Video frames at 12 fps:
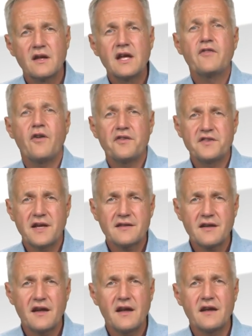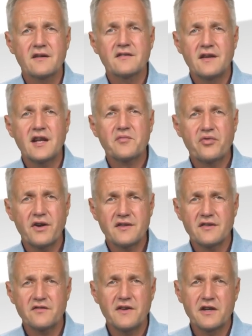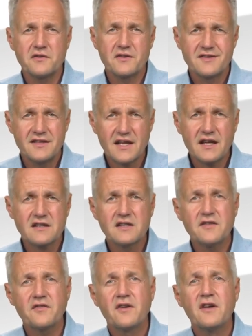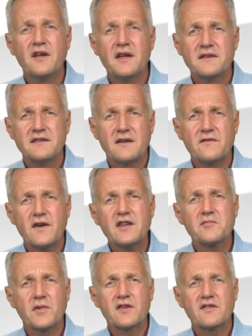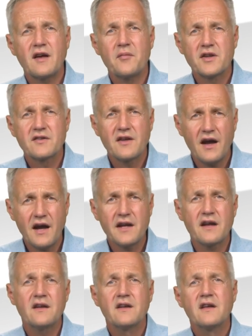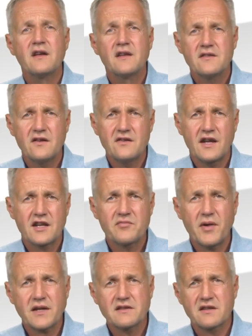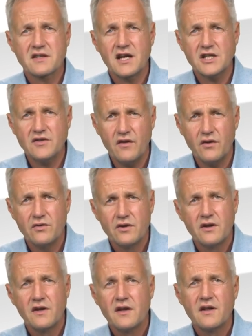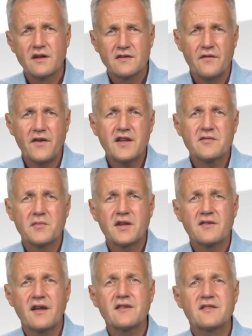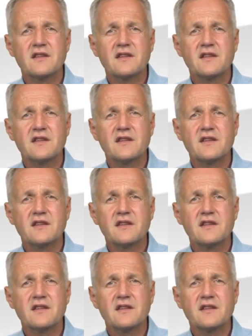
If, on the other hand, the net present value is negative, the investment sum is higher than the expected cash flow. The investment thus